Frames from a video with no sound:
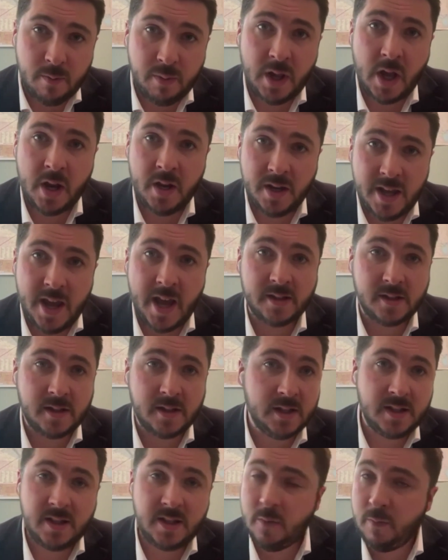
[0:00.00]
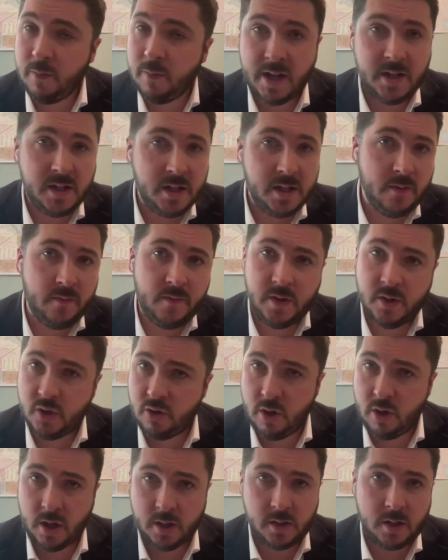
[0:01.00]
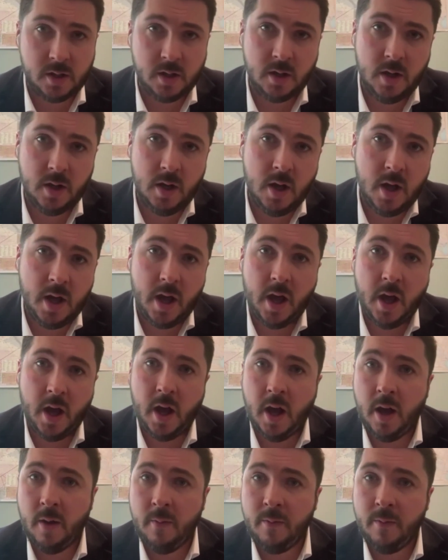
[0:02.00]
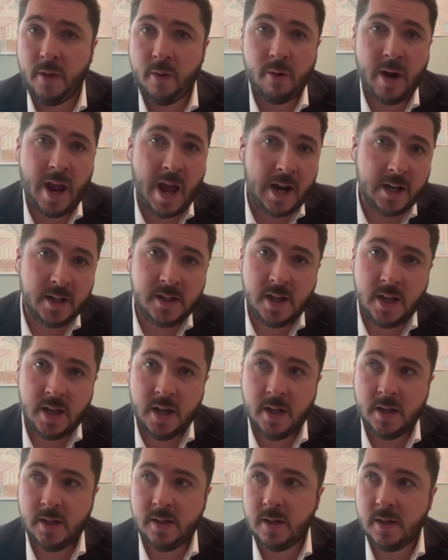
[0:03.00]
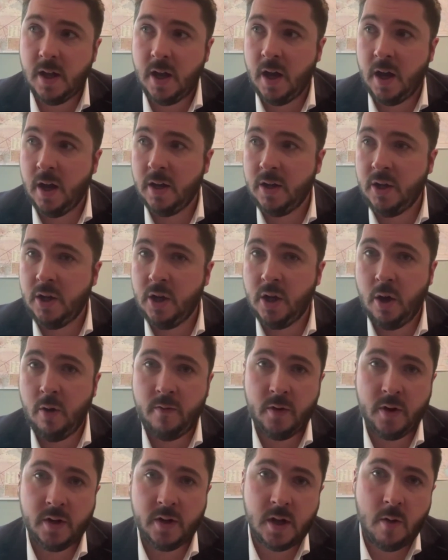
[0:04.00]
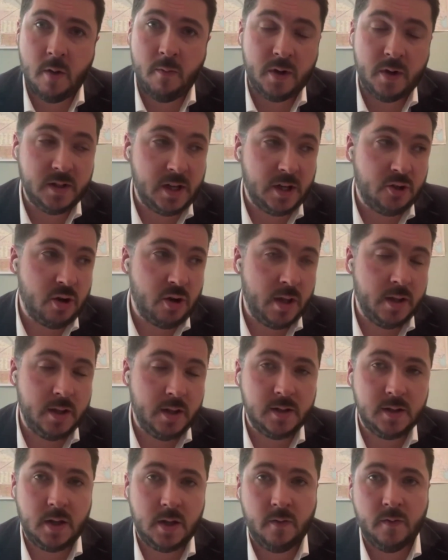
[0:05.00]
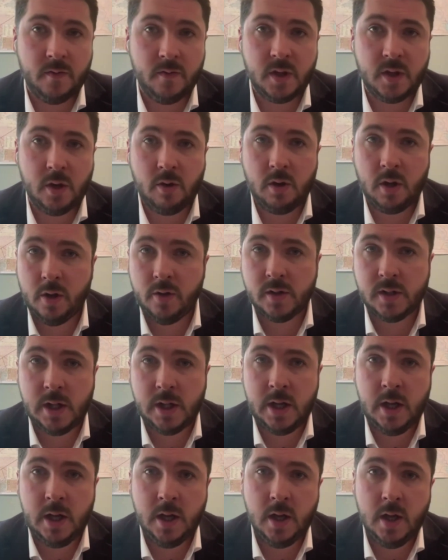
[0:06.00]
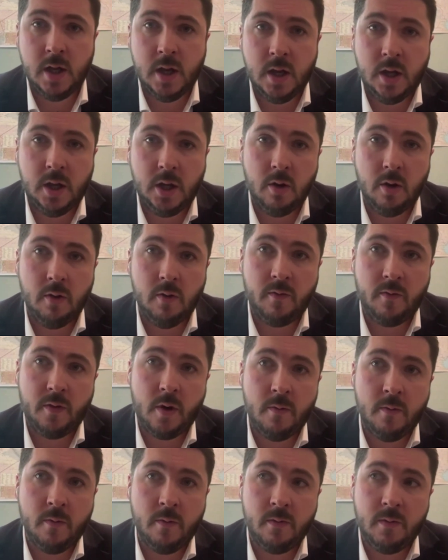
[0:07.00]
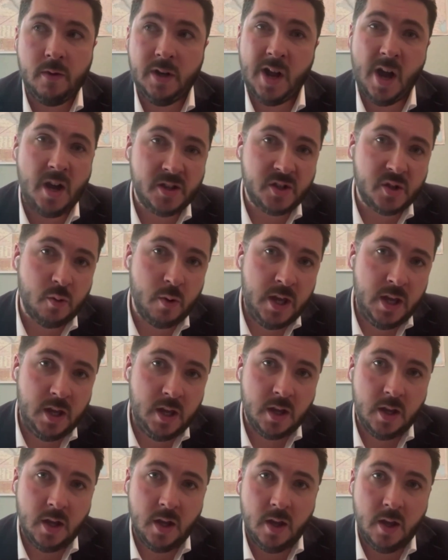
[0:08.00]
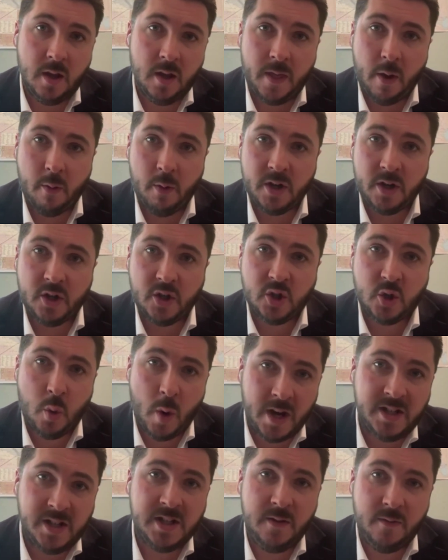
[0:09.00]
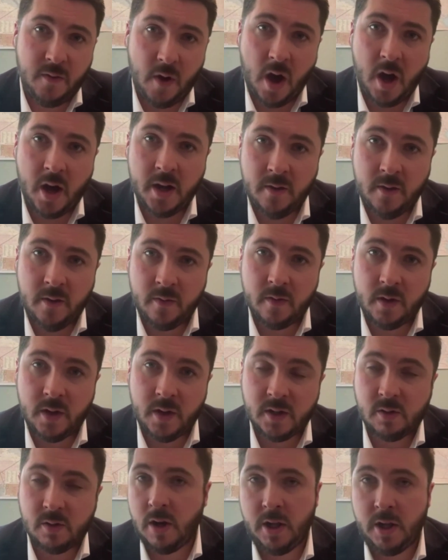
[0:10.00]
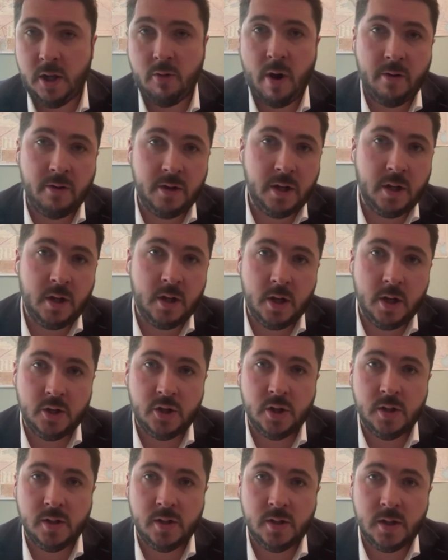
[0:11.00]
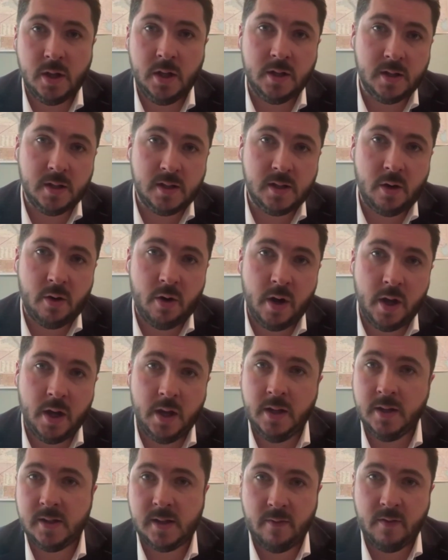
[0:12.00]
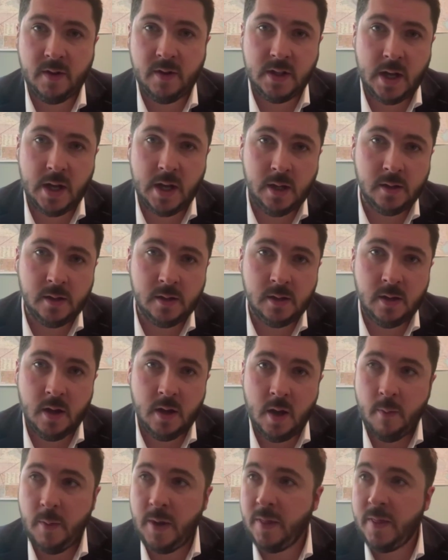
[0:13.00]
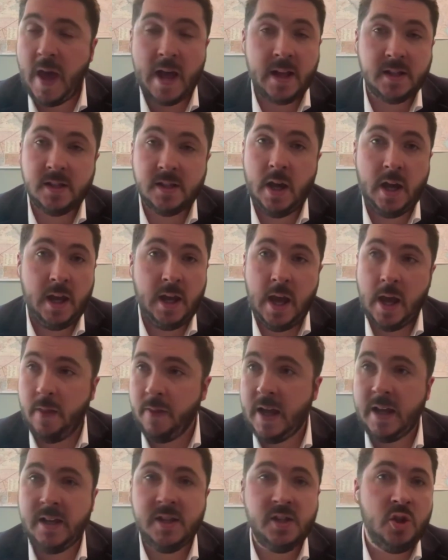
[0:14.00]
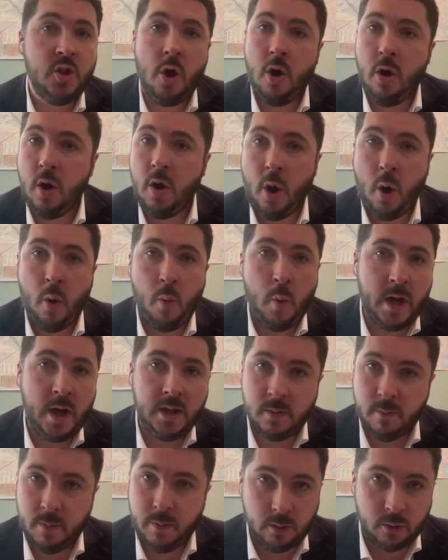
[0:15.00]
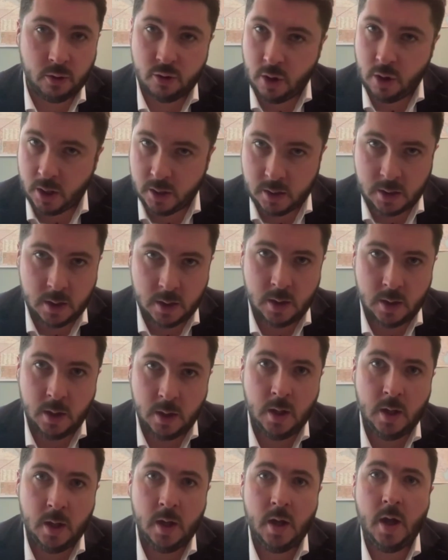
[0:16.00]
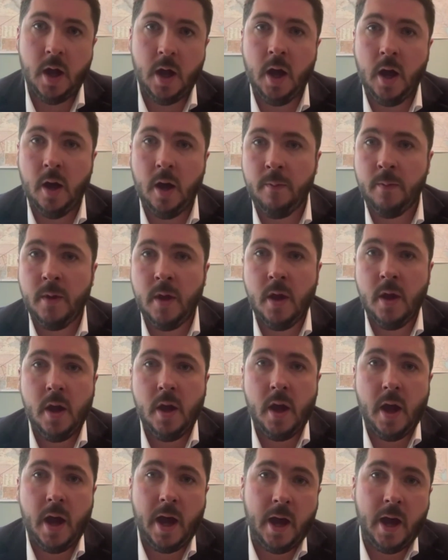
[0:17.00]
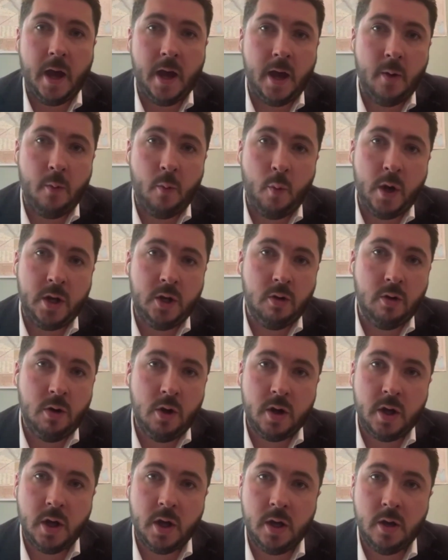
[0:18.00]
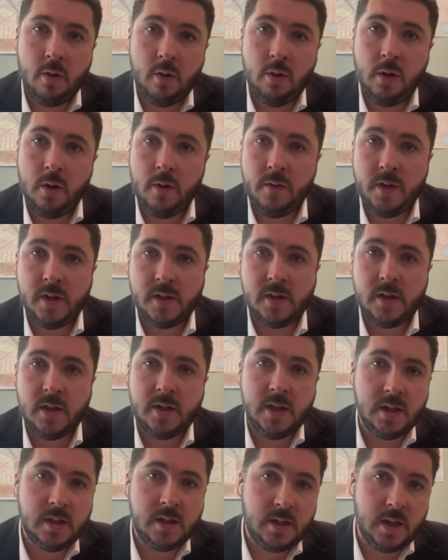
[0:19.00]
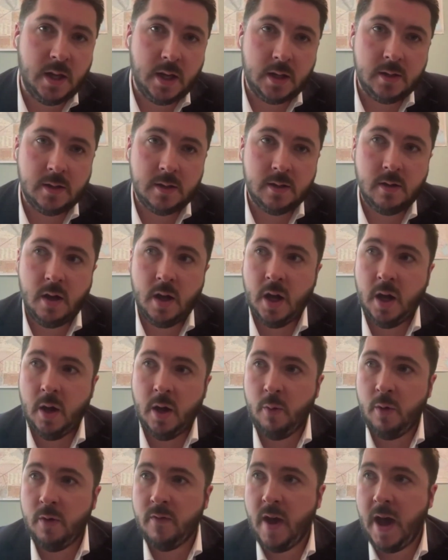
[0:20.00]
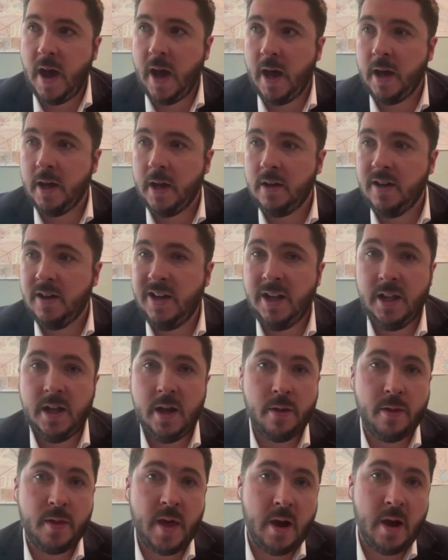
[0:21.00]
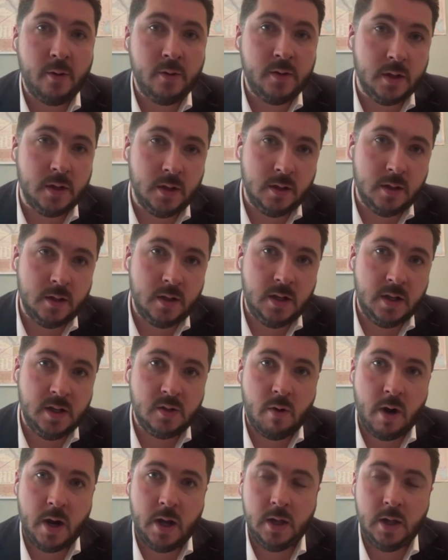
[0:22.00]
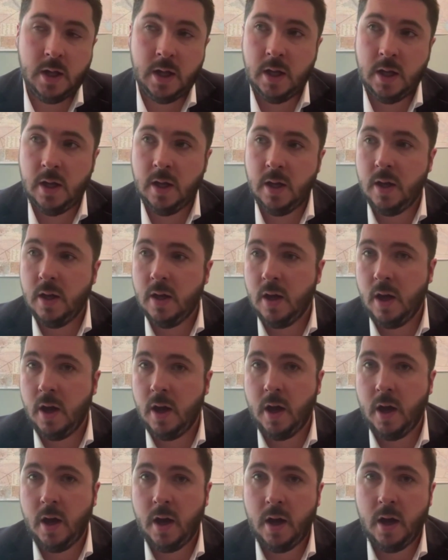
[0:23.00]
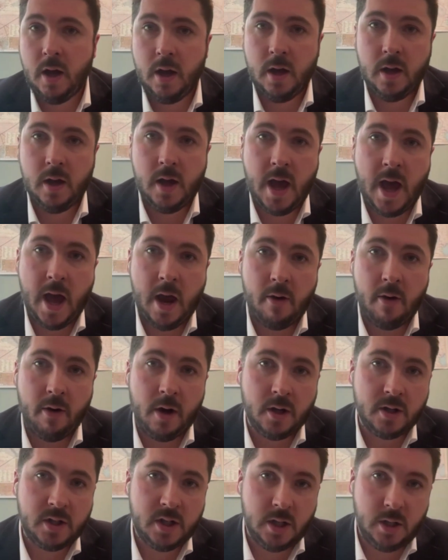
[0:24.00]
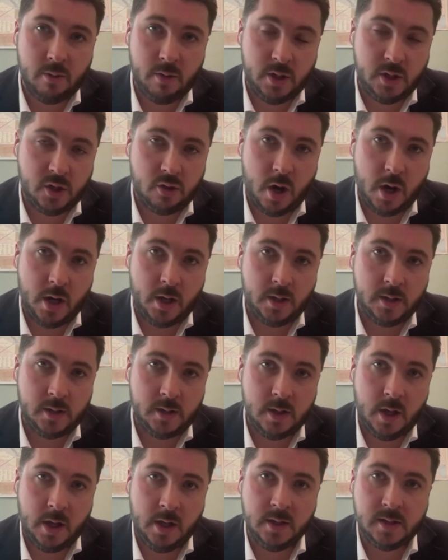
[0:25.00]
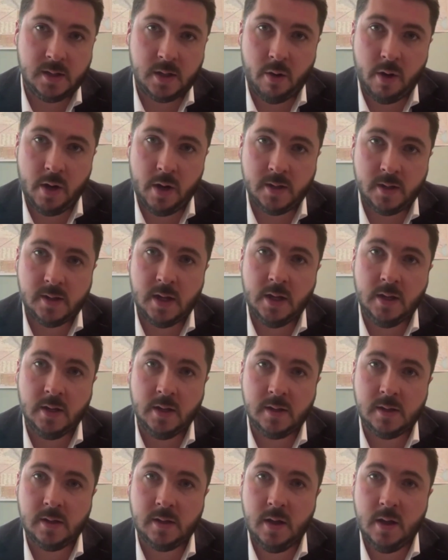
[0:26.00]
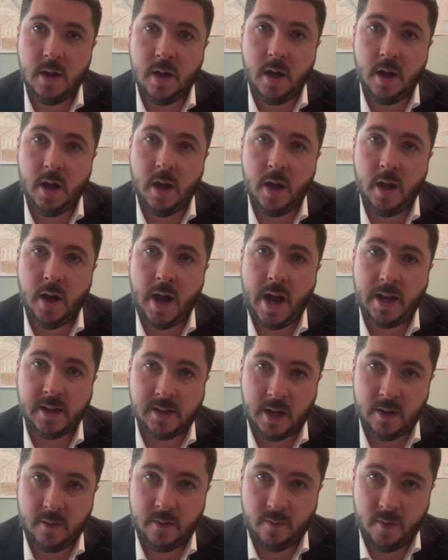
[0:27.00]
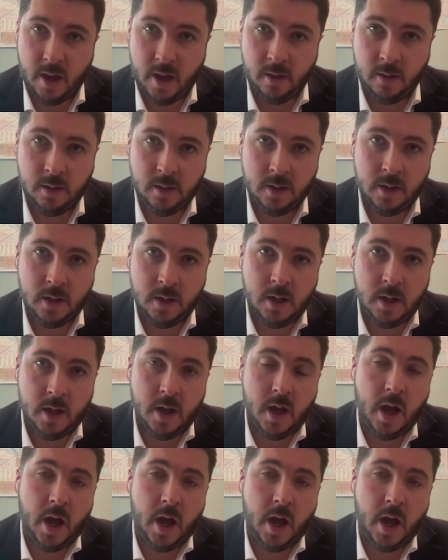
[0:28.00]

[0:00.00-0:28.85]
to be blunt, yes, there's still plenty of distrust. The reality is, for example, because I track this stuff so closely, from last week, there were 25 Israeli ground incursions into Syria in 7 days. That is not a way to build trust. When you look at all of the statistics, we've had nearly 1,000 Israeli air and artillery strikes in Syria since Assad fell.